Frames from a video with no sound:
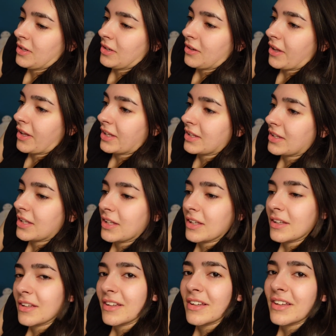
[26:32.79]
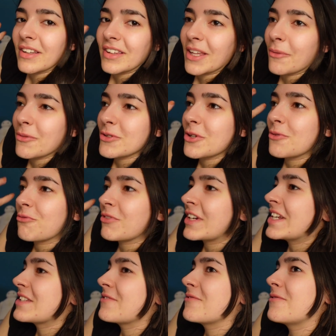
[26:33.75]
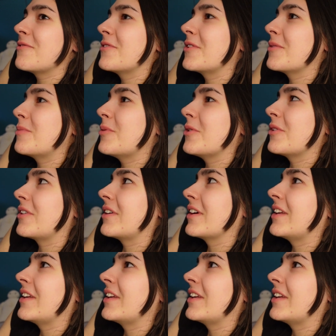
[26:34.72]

Like, there was no reason for the book.